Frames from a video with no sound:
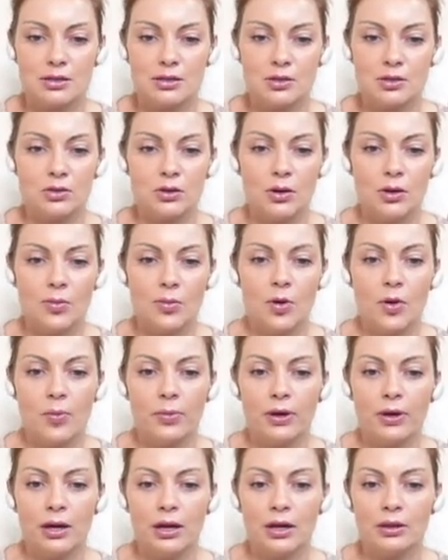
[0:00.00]
So the
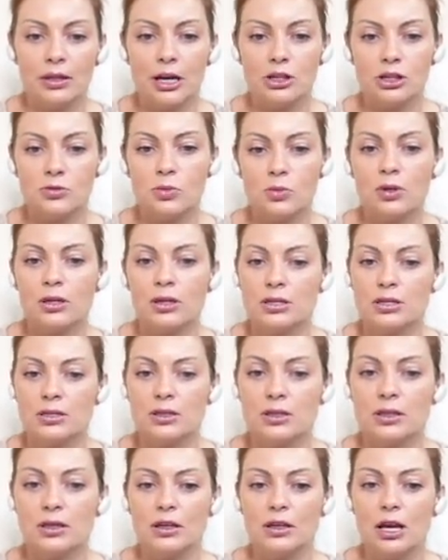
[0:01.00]
mopping attachment
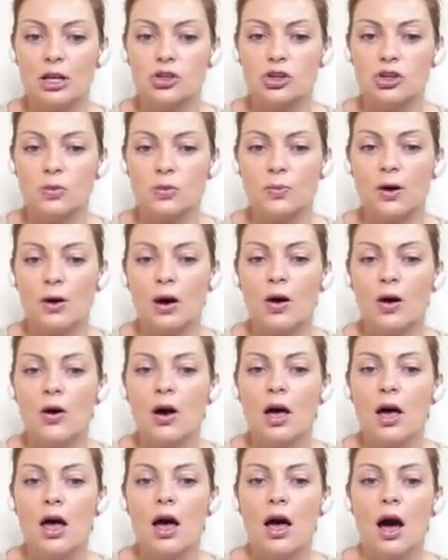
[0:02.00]
detachable.